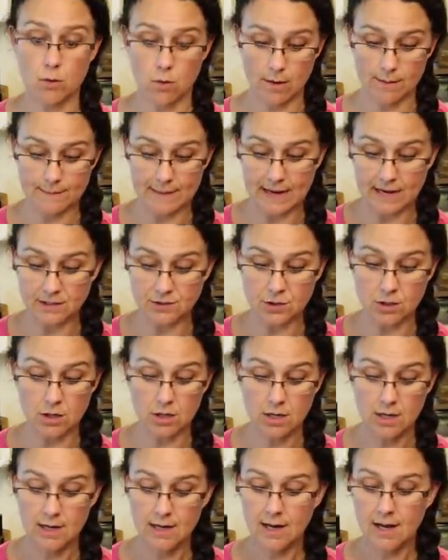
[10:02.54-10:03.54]
the
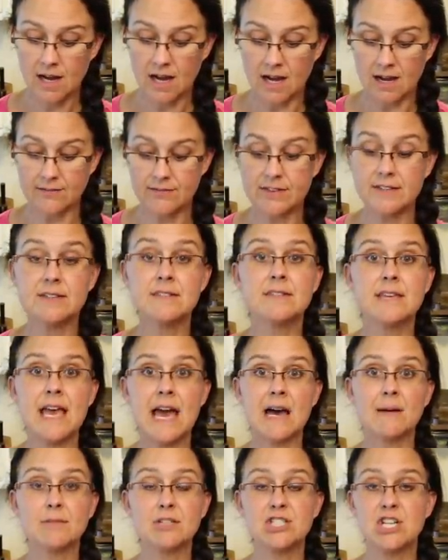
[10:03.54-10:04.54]
remainder of this
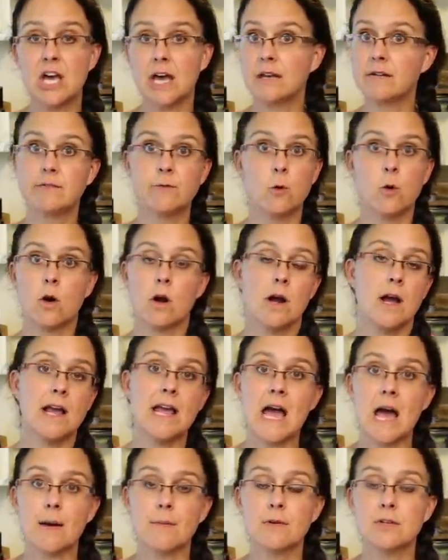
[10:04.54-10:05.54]
cabbage head for a
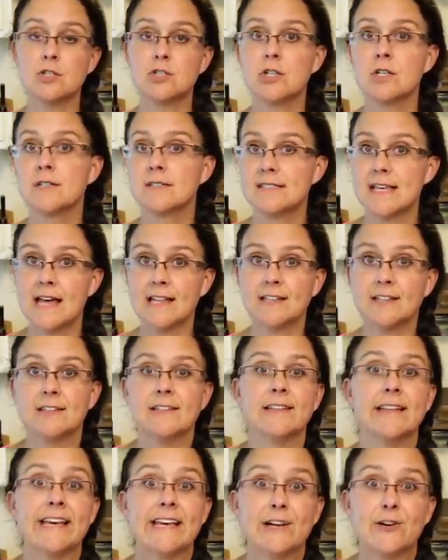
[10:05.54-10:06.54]
cabbage
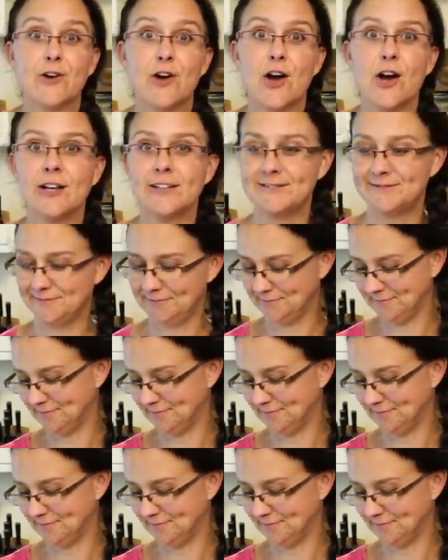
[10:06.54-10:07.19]
salad later on.